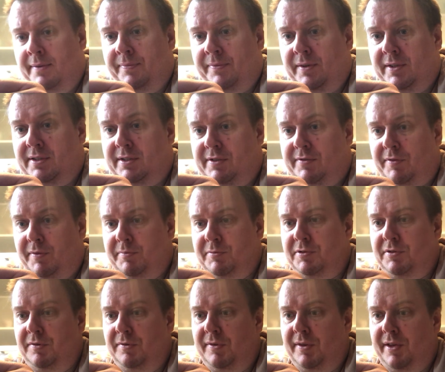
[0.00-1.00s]
This is from
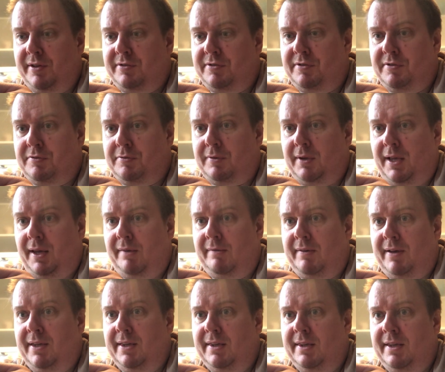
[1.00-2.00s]
2012,
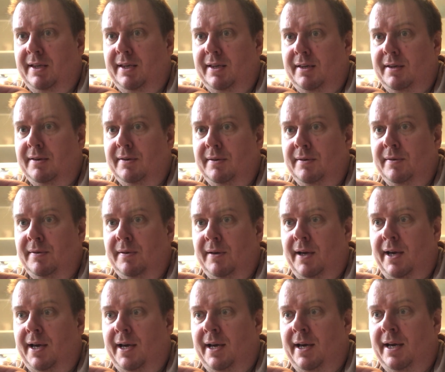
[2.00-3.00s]
I think.
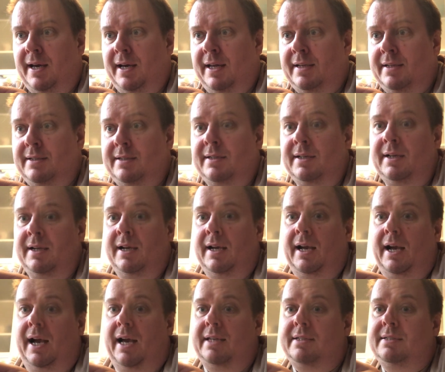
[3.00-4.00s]
And
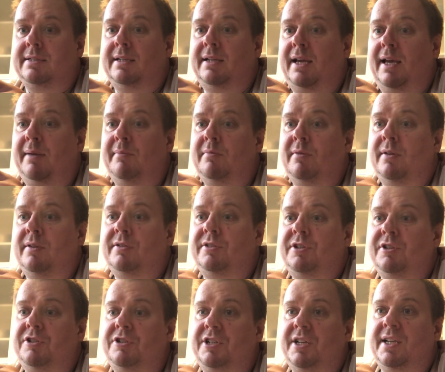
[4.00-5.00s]
as the name
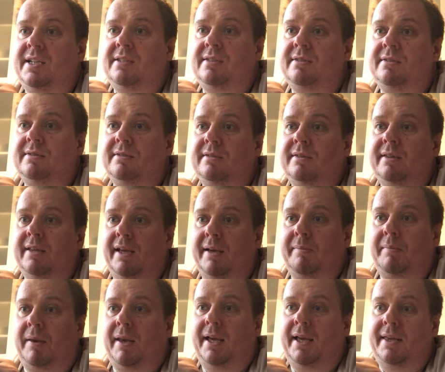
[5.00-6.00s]
suggests, they
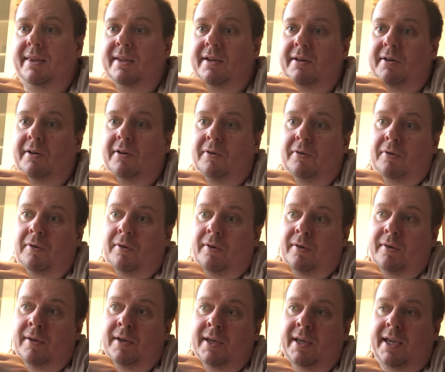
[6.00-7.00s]
play the
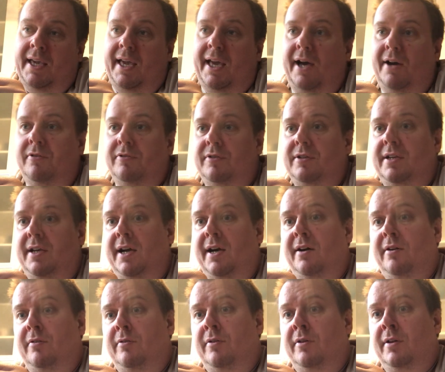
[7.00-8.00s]
whole
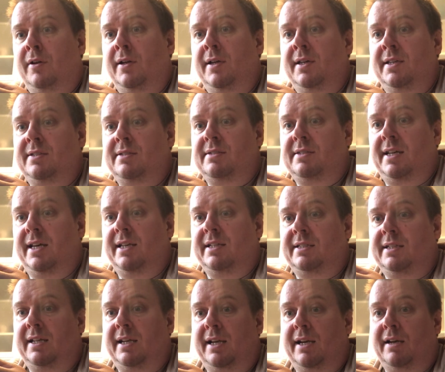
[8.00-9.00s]
countdown set
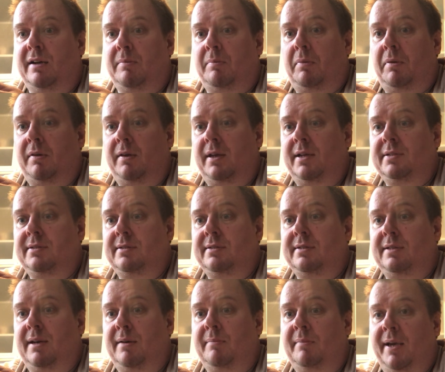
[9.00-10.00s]
here, plus some